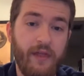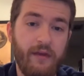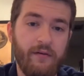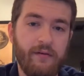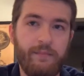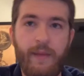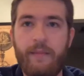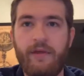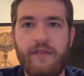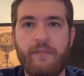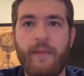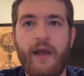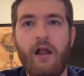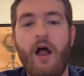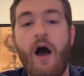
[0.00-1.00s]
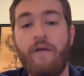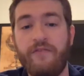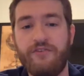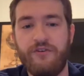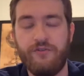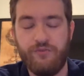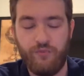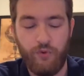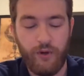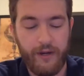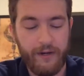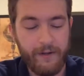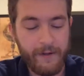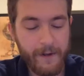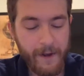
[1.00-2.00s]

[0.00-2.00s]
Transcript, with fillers: than maybe the male officers would.